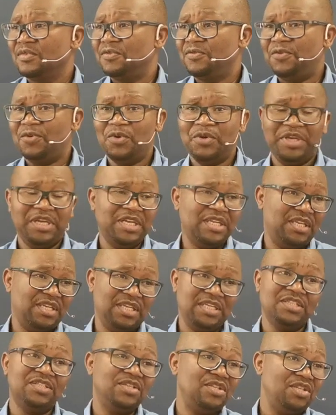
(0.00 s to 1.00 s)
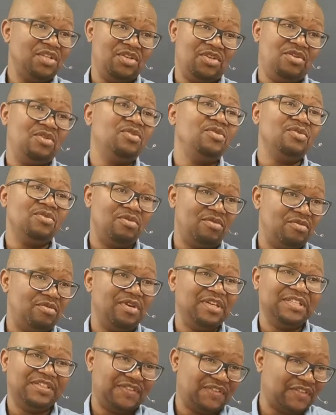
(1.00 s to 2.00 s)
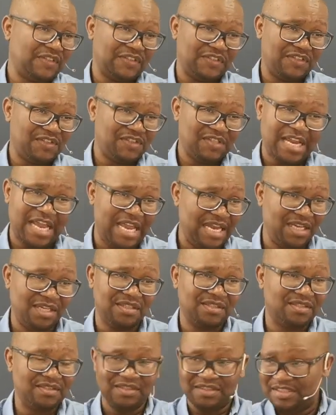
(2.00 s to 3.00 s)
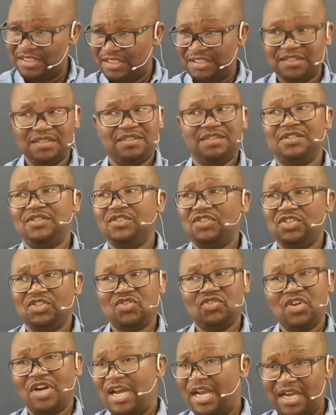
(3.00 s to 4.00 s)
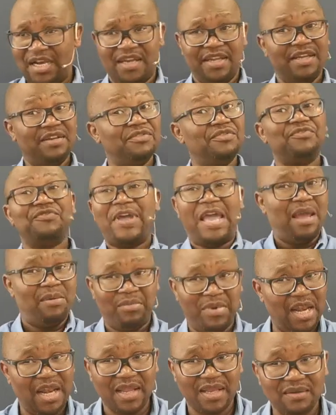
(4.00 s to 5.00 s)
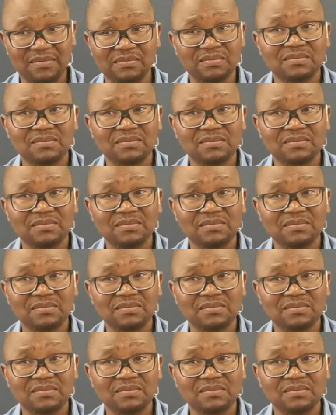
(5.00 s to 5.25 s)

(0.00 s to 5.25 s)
for it is you who has sustained this struggling family."